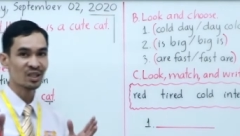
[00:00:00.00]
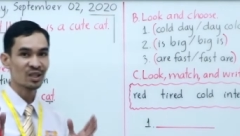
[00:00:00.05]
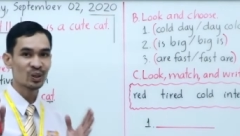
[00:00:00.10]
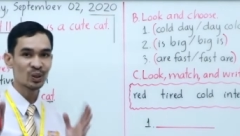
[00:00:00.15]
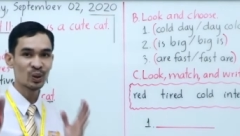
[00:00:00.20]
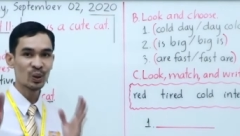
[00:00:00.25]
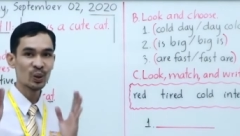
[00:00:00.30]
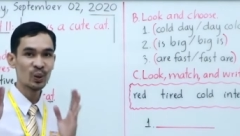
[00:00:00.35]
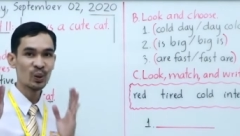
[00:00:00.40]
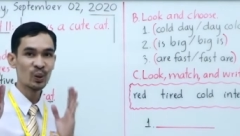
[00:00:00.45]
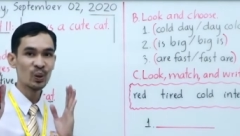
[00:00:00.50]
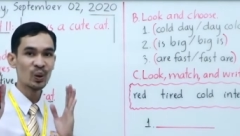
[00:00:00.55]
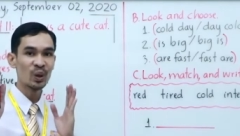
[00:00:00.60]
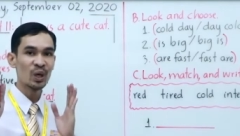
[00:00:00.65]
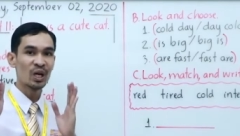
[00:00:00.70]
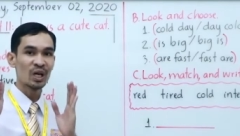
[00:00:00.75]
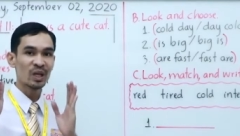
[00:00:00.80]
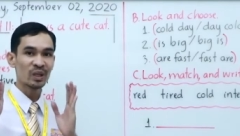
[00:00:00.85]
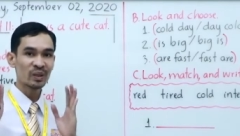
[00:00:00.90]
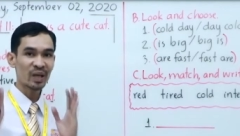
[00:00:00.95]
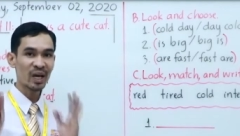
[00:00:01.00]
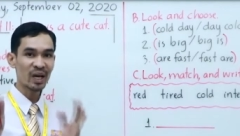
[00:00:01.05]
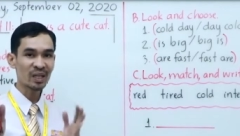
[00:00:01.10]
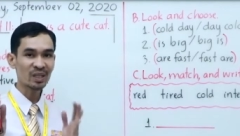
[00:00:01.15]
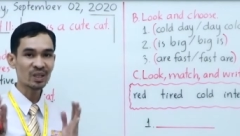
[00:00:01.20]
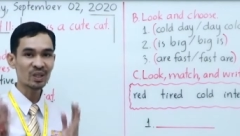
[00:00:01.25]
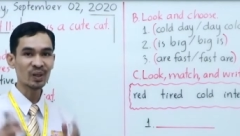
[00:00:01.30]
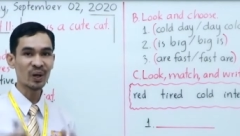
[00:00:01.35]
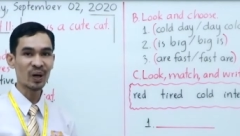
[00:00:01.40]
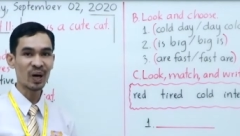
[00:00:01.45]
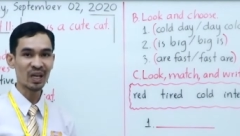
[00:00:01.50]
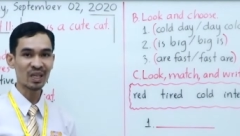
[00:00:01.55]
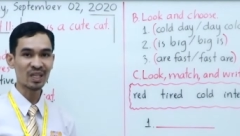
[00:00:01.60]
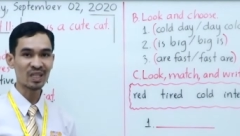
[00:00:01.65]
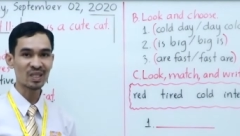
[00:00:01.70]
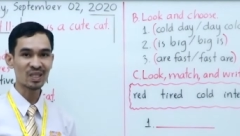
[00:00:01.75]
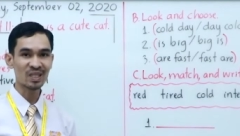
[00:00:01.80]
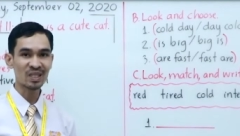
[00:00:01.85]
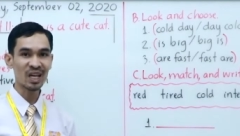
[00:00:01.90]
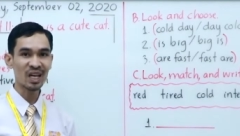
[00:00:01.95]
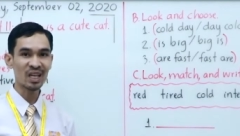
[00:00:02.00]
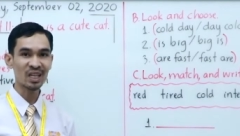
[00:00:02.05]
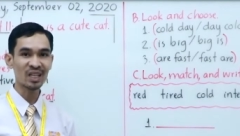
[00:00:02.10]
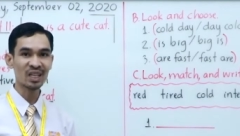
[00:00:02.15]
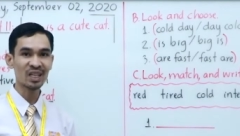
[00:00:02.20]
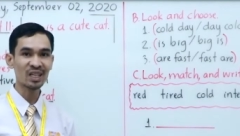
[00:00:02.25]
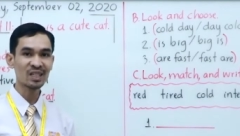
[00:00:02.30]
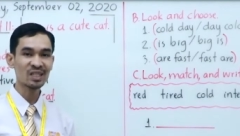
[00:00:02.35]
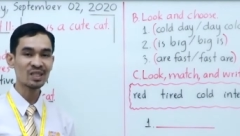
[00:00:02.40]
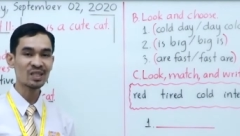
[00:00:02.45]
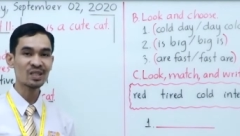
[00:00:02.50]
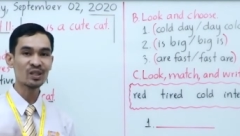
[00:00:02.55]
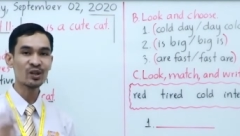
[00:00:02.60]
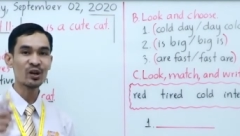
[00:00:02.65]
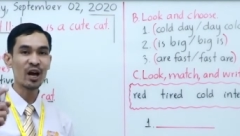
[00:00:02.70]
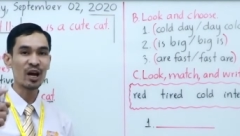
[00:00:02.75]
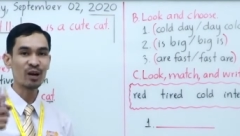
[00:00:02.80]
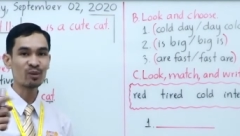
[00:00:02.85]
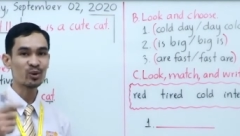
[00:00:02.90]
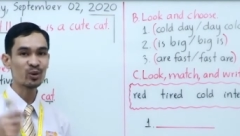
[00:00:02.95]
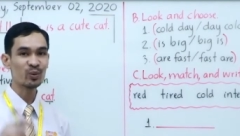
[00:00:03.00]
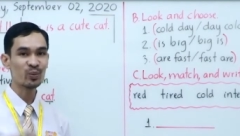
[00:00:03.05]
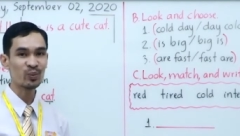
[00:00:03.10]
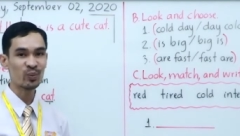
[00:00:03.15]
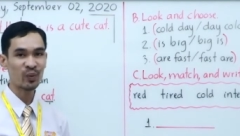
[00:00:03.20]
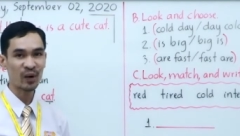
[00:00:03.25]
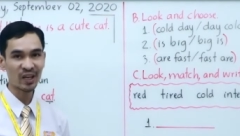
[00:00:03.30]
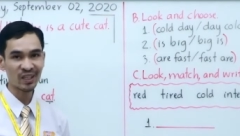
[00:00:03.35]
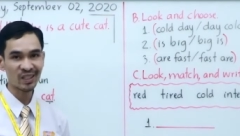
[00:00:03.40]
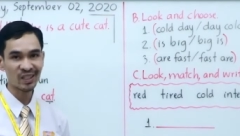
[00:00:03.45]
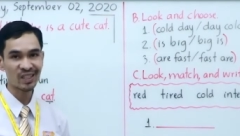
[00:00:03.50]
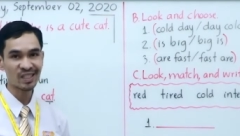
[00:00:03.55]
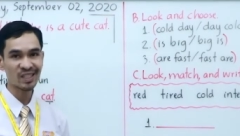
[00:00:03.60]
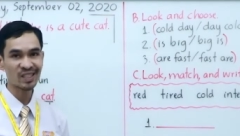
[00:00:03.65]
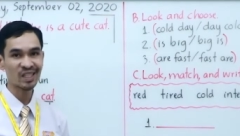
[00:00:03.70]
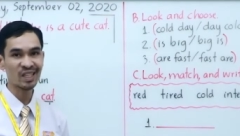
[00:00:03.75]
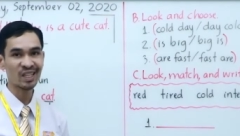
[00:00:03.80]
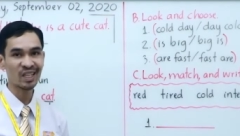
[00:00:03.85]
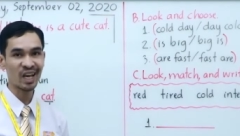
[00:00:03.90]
to test your understanding, you have to practice the